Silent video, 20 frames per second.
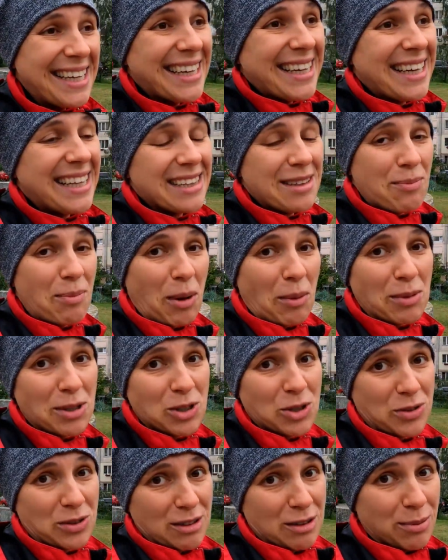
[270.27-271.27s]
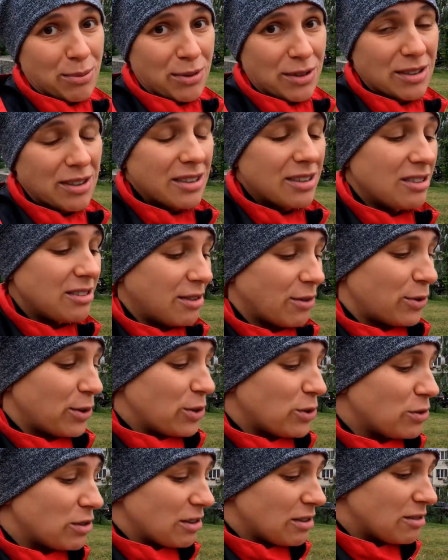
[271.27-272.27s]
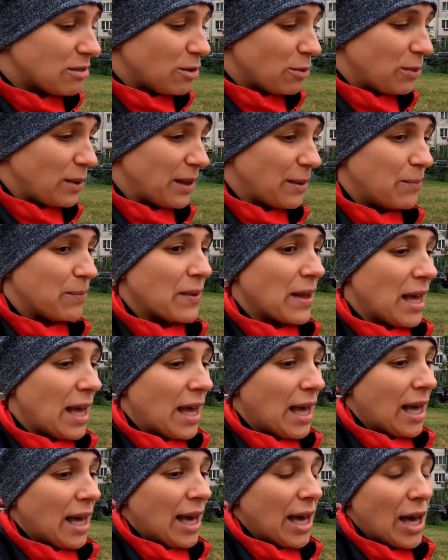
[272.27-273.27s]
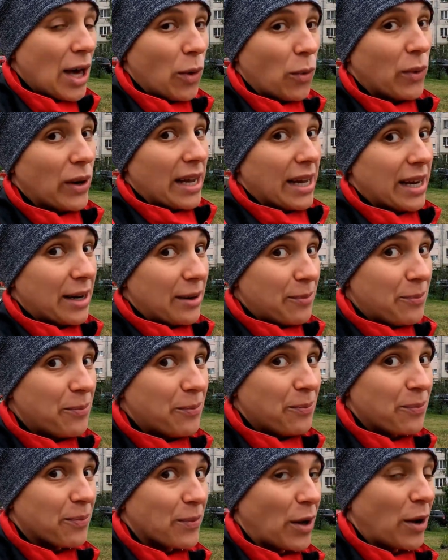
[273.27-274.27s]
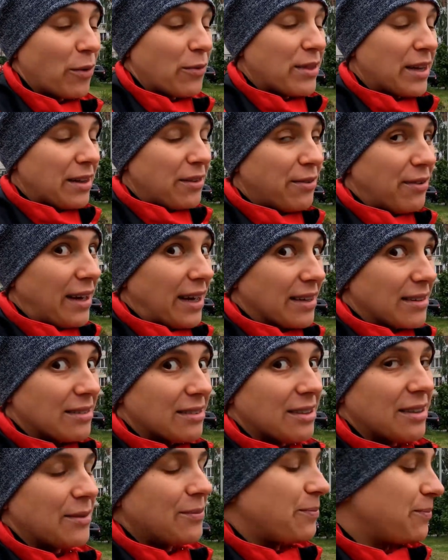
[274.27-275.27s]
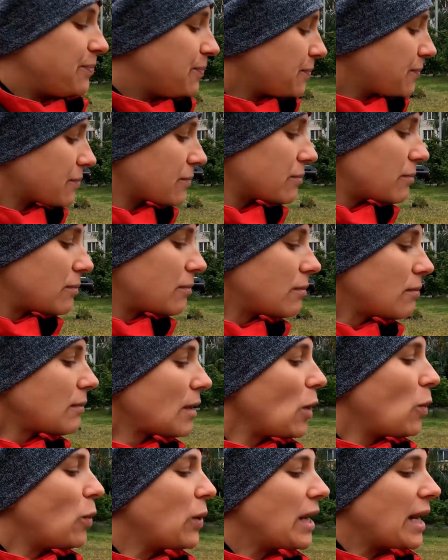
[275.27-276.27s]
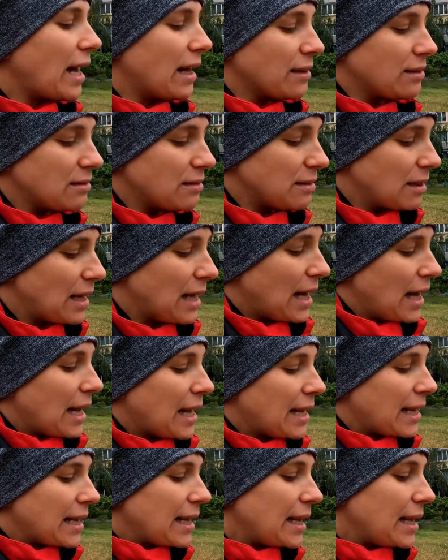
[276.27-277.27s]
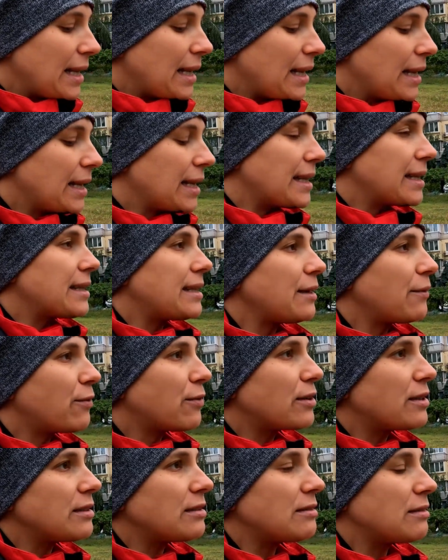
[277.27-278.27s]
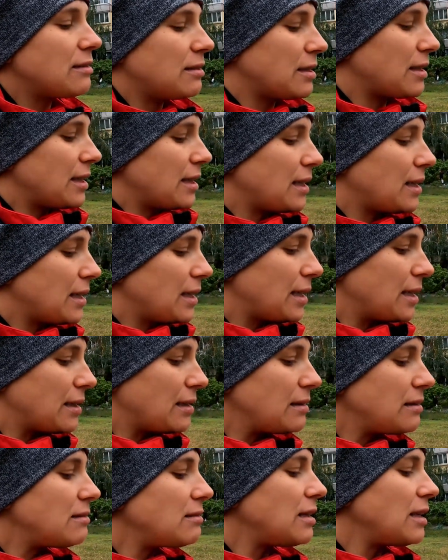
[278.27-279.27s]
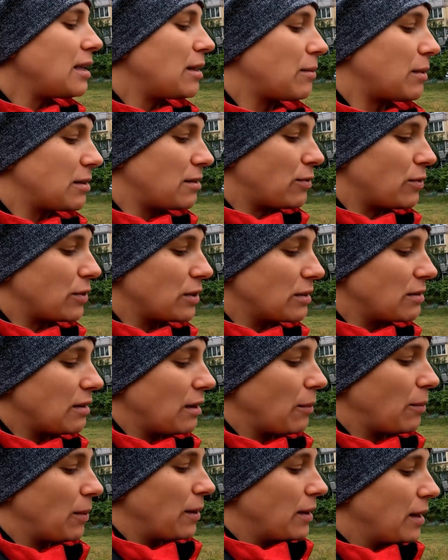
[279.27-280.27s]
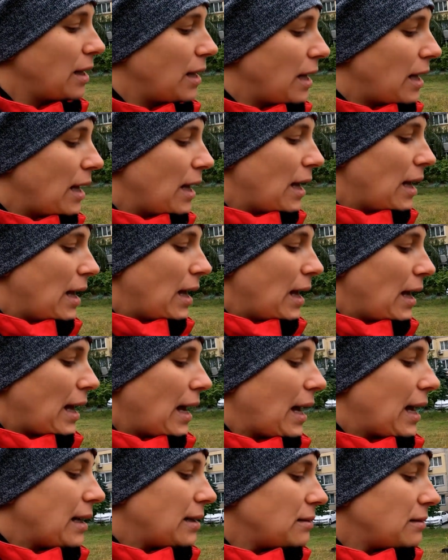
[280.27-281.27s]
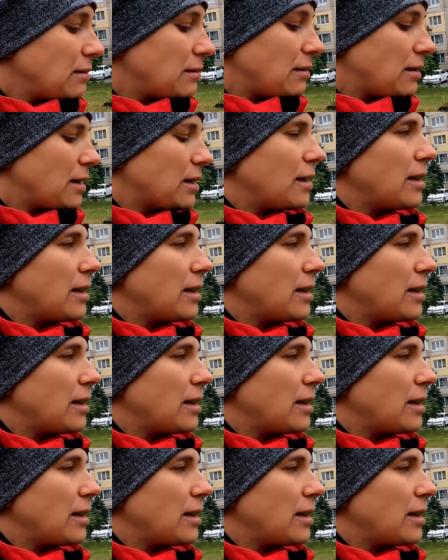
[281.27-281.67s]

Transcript: in the public transport. For you just to be aware of that fact. What else? Different cinemas, for example, and